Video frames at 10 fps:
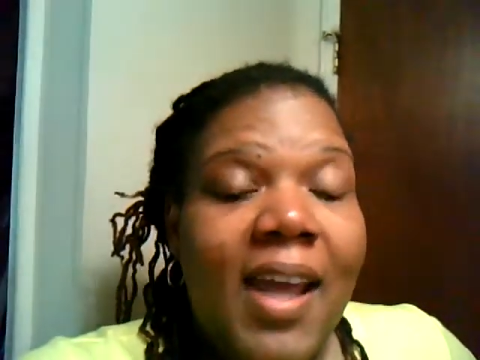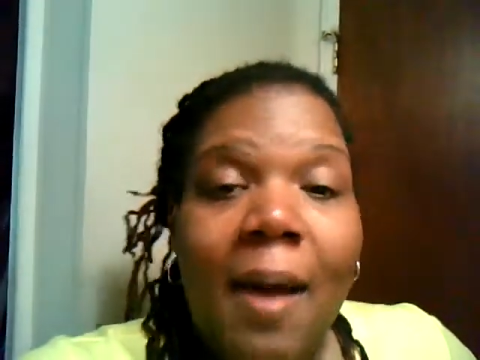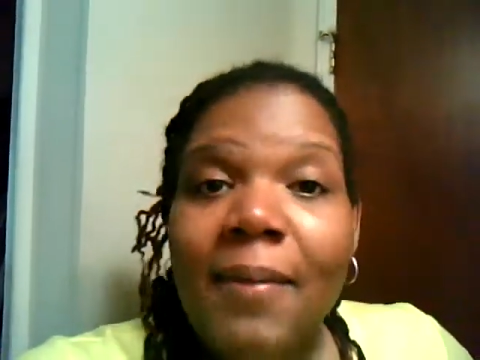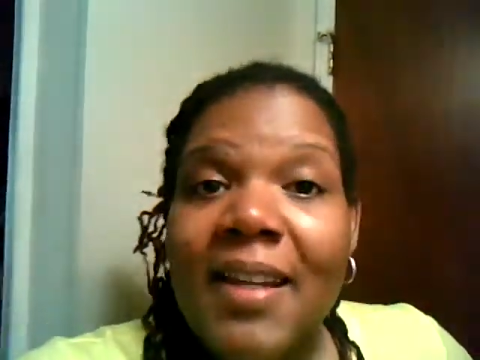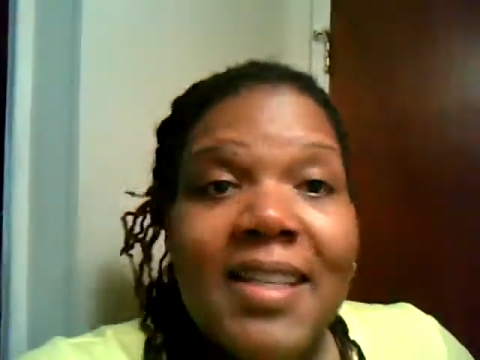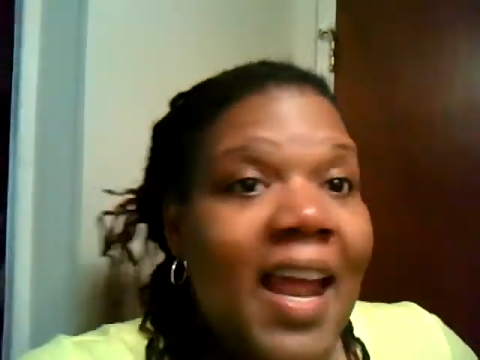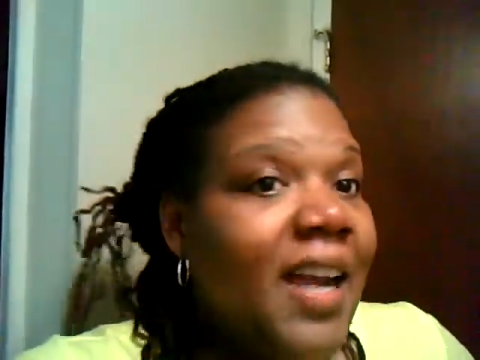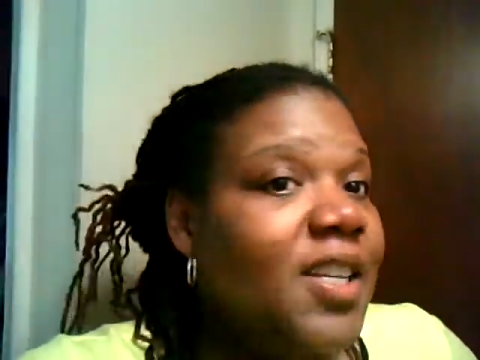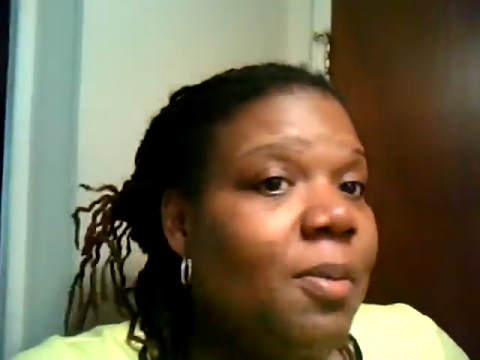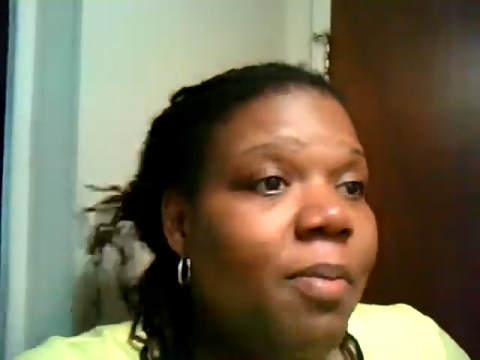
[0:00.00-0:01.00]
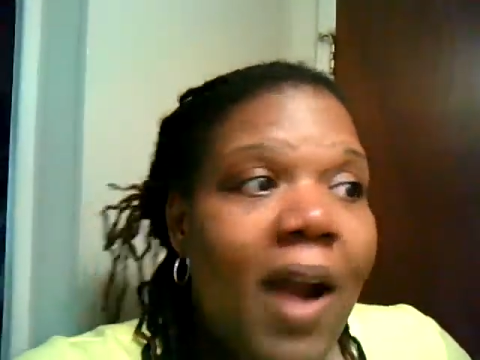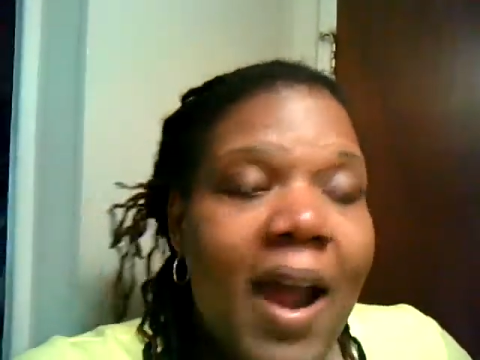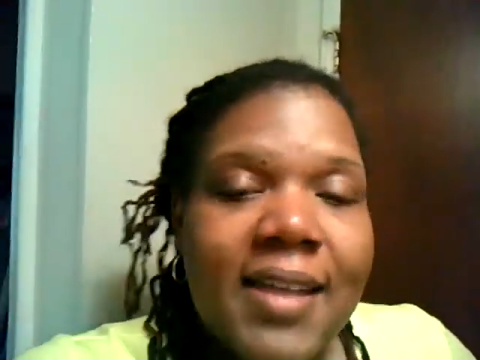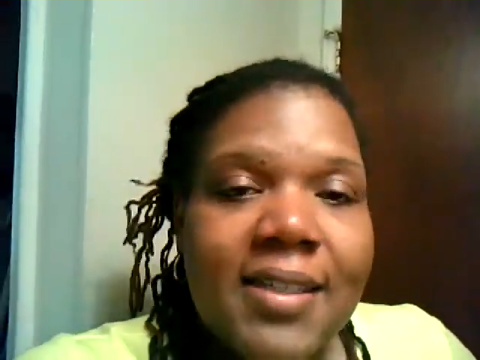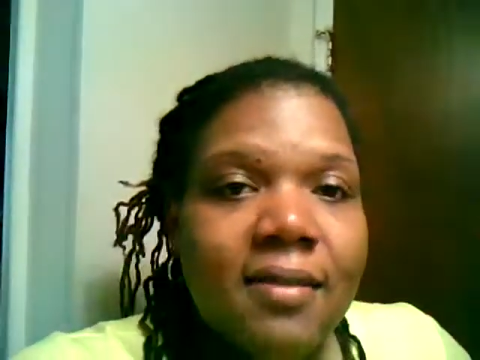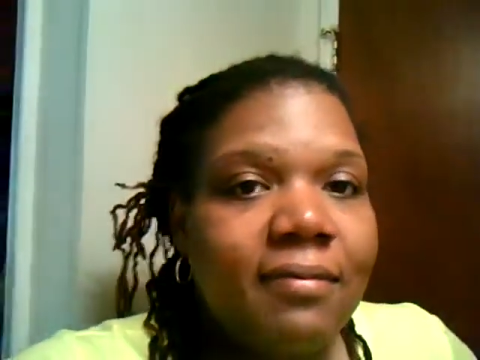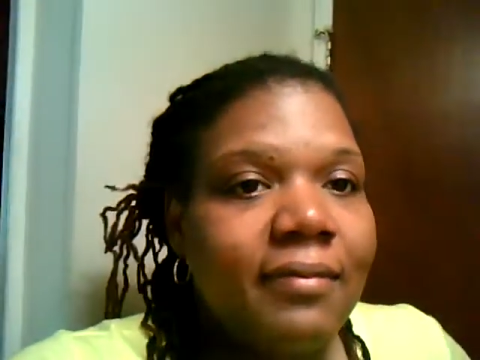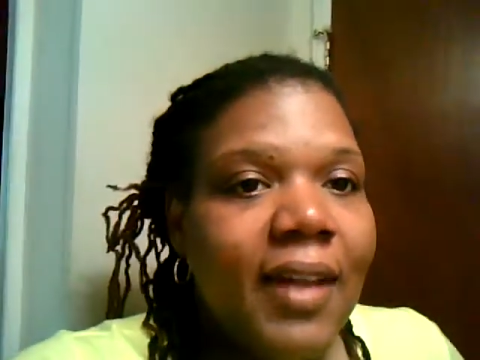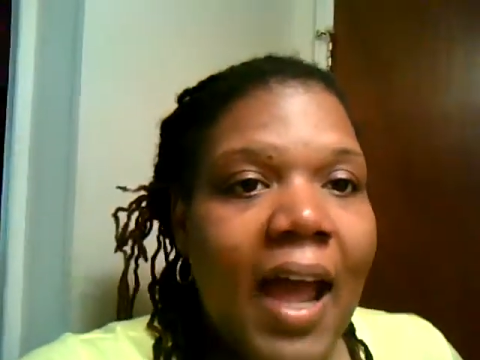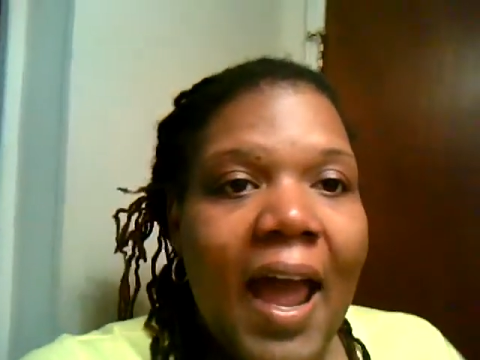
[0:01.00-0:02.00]
It's not a surprise.
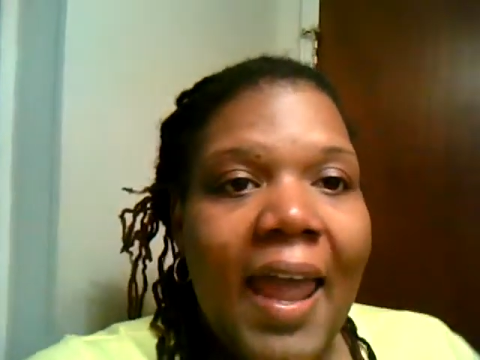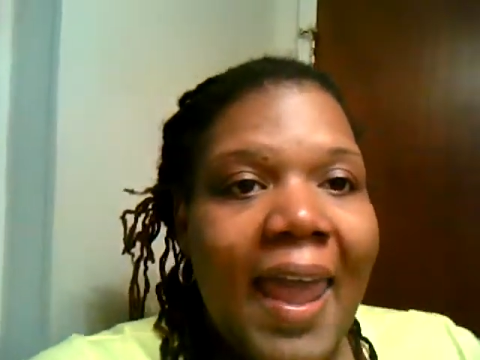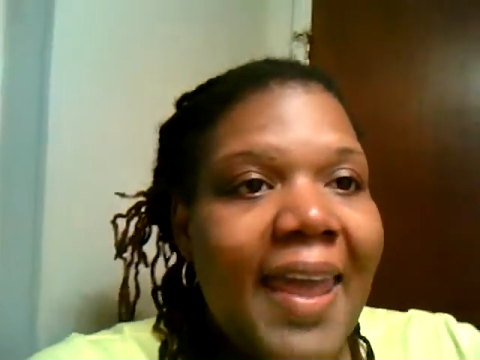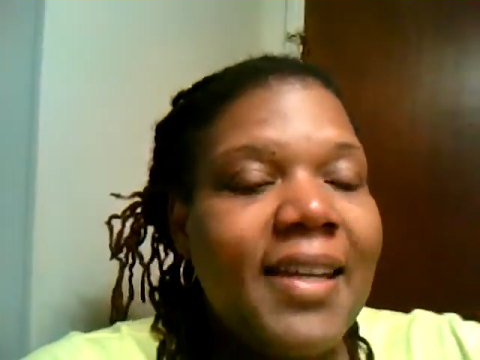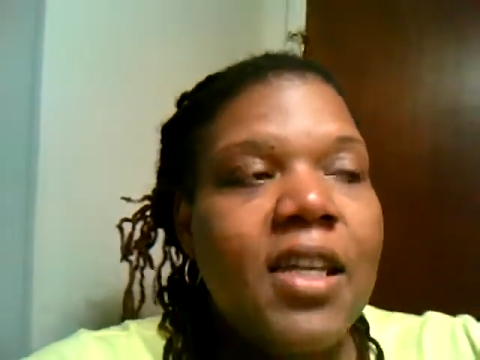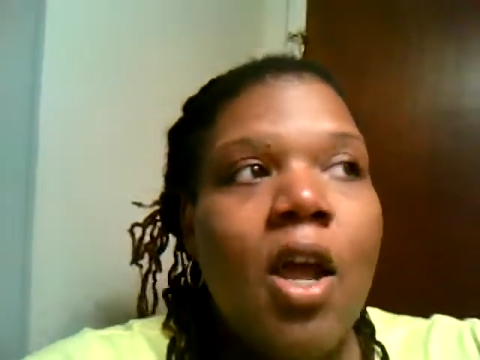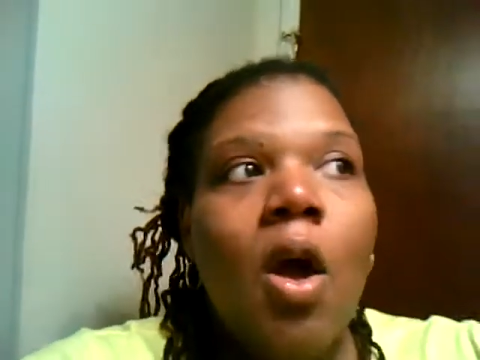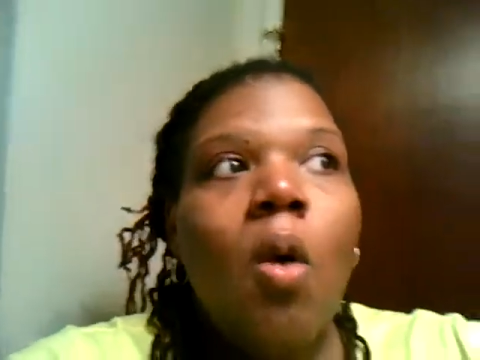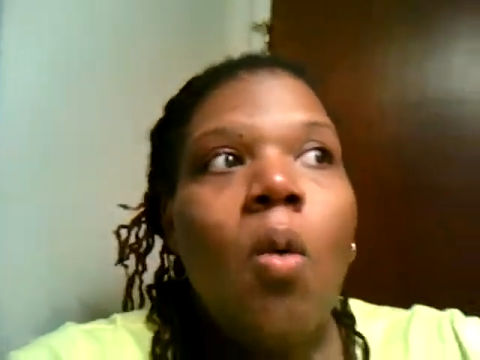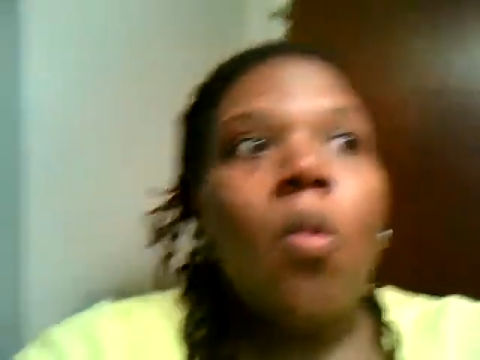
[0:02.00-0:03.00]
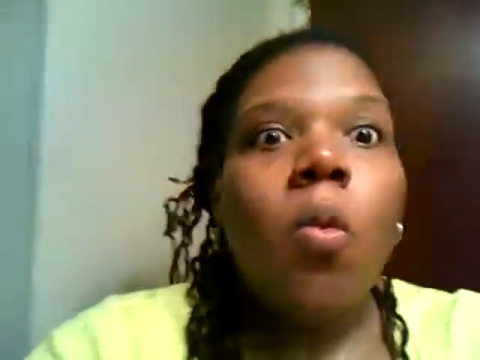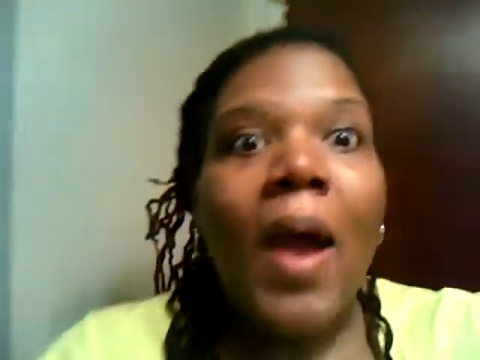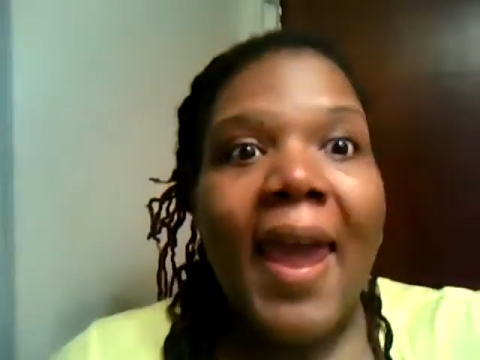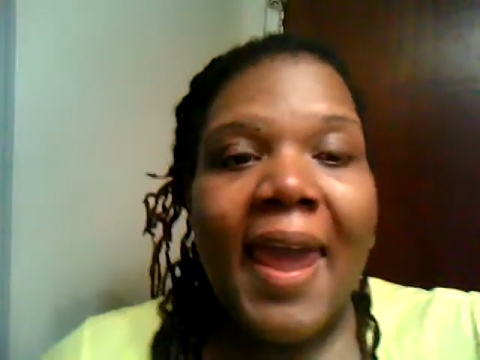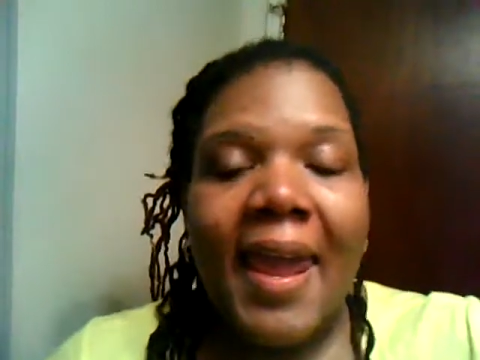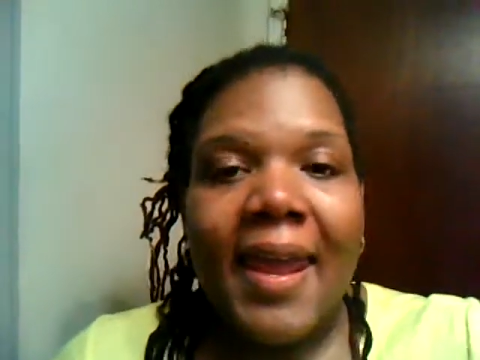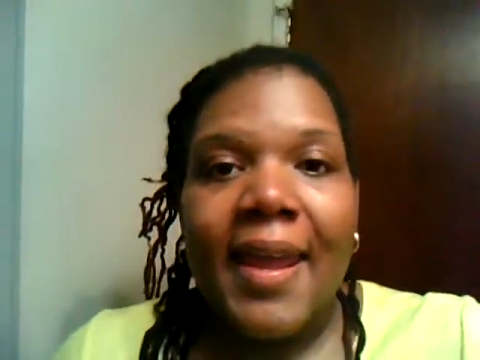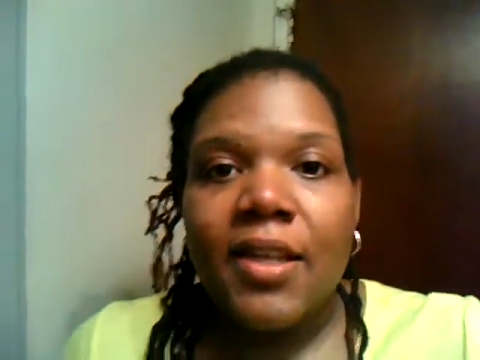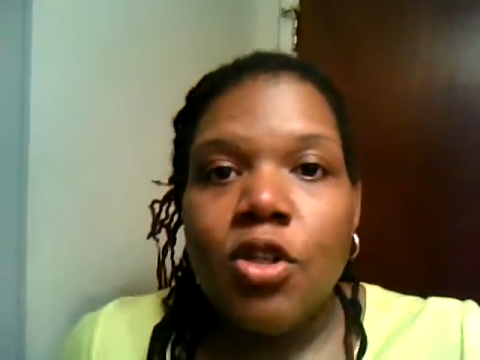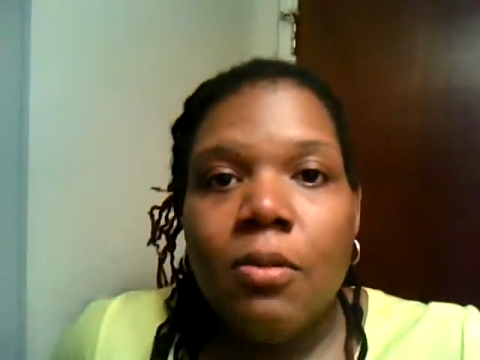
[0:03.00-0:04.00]
I ate
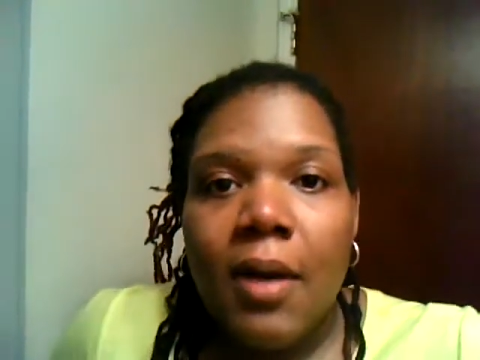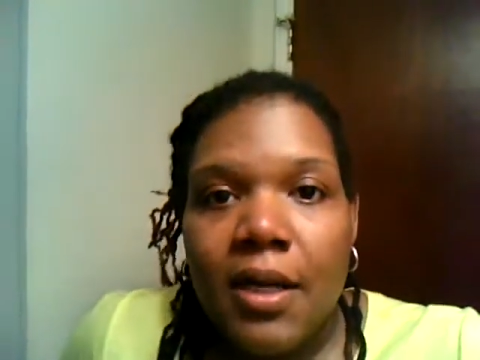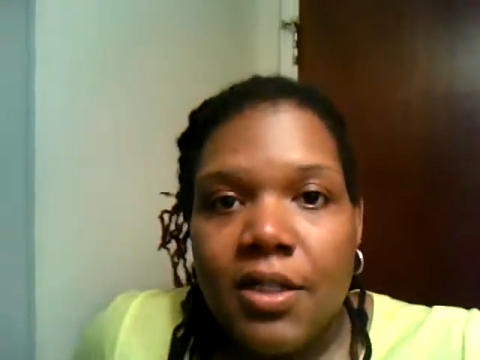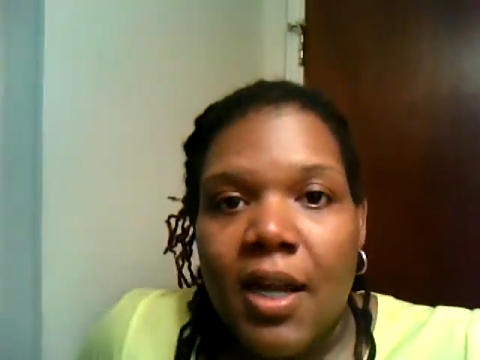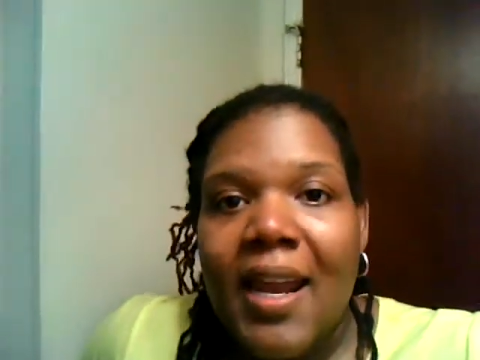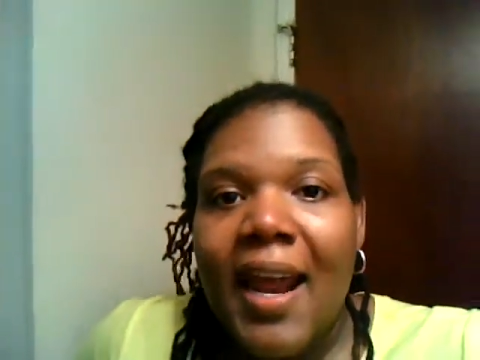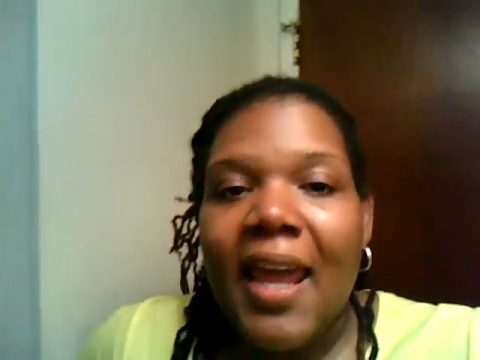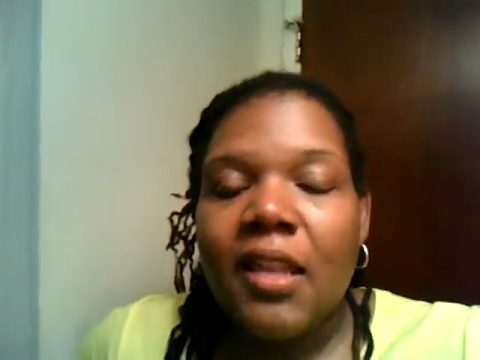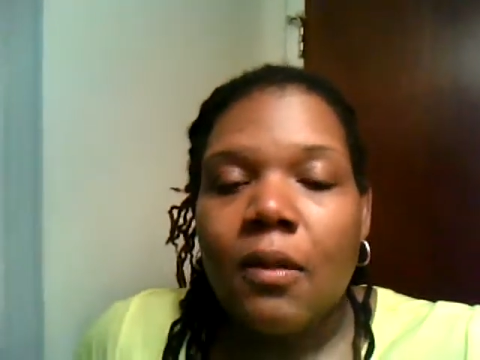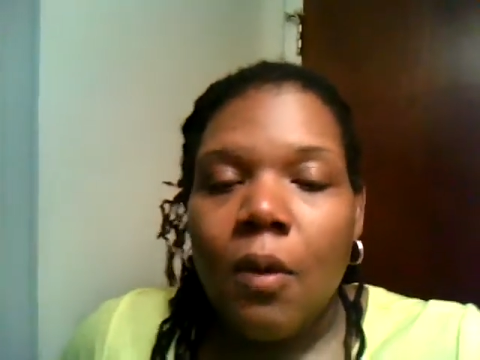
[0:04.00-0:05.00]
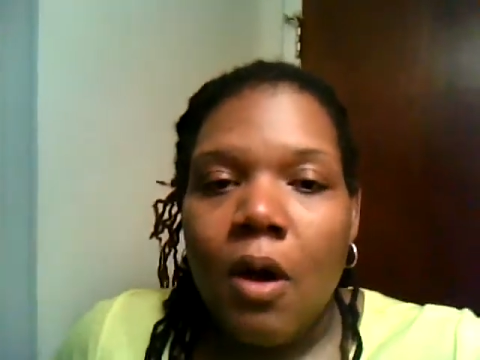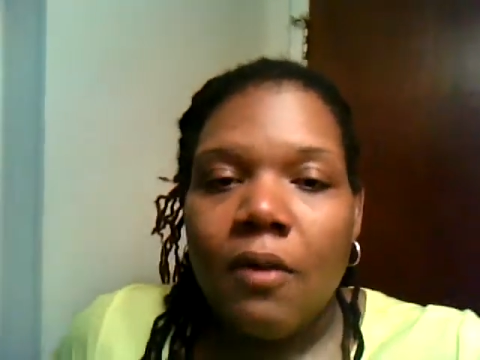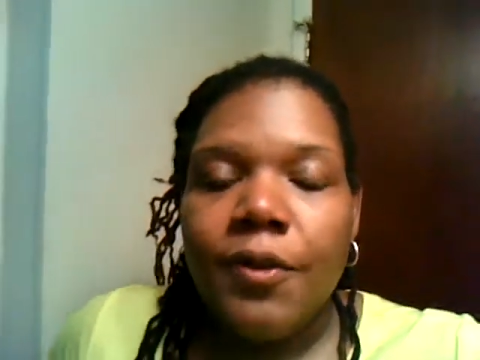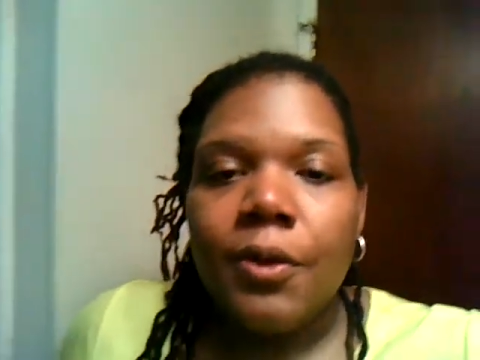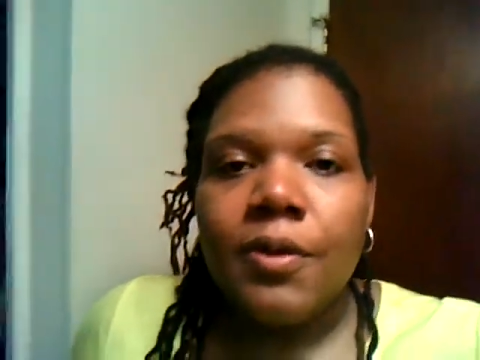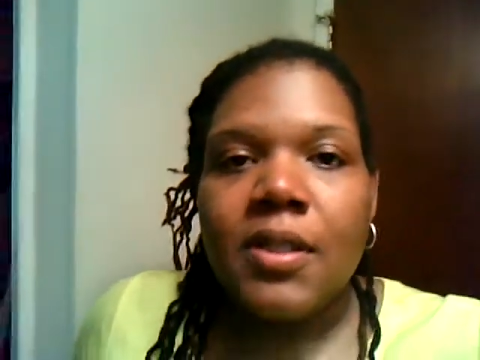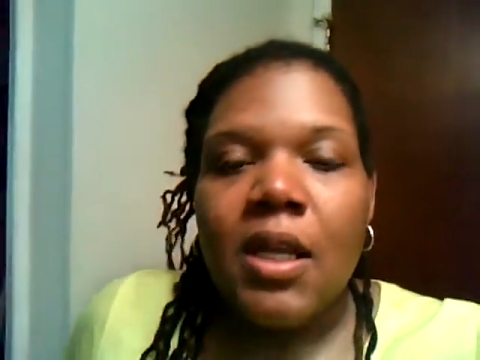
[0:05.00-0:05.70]
way too much, and I ate the wrong foods.